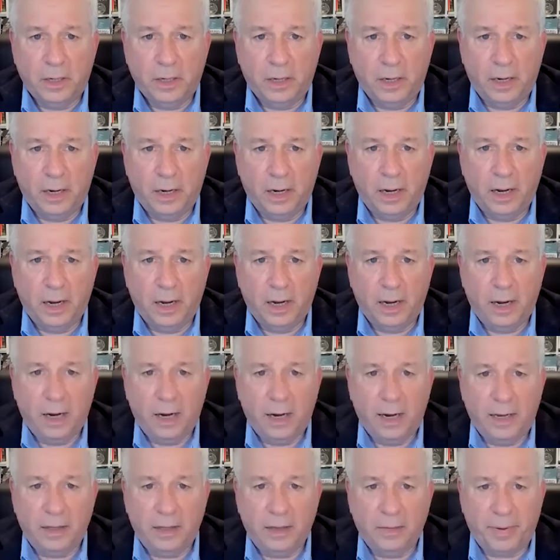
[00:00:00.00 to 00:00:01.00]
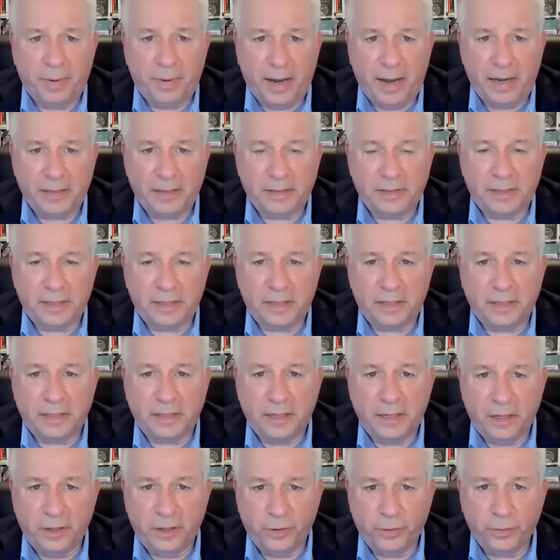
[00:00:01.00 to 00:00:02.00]
in the past 60
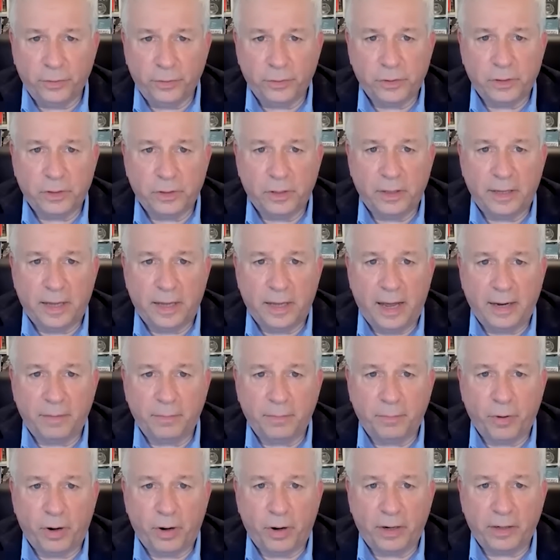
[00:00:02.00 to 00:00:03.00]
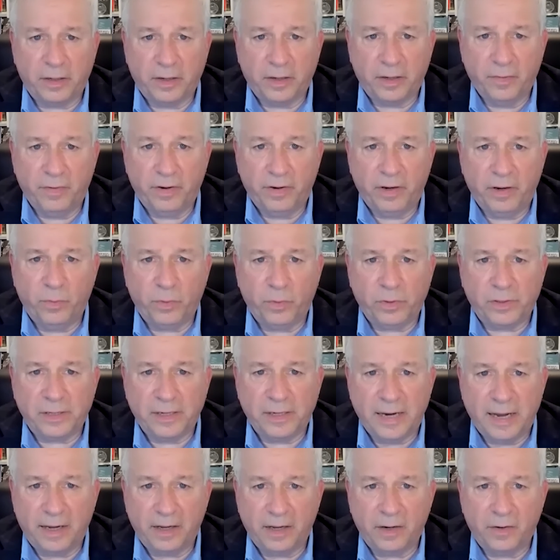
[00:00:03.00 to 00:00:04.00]
years that productivity was
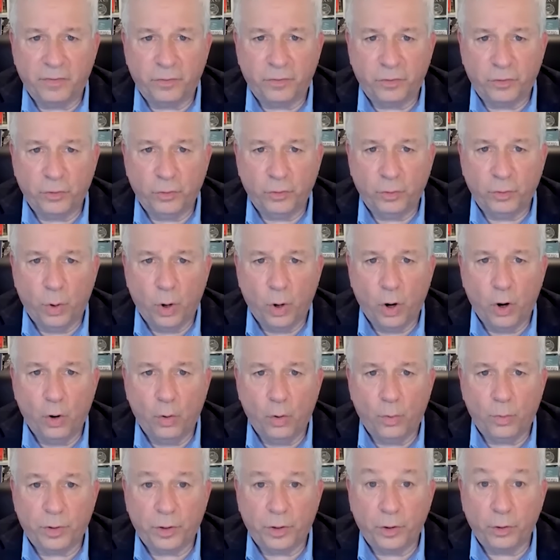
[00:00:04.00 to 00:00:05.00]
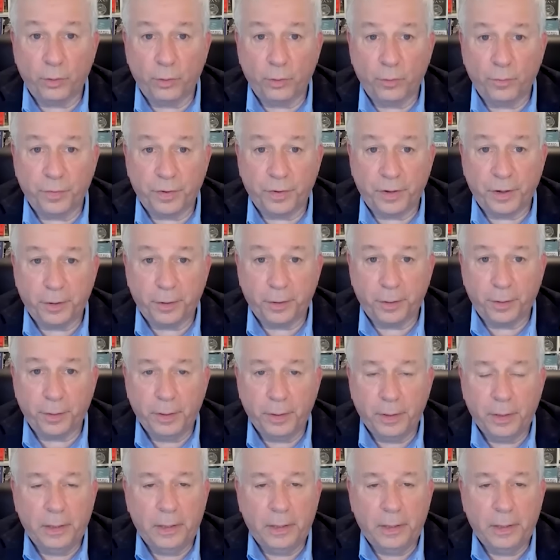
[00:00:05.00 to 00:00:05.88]
negative 2.0 year over year.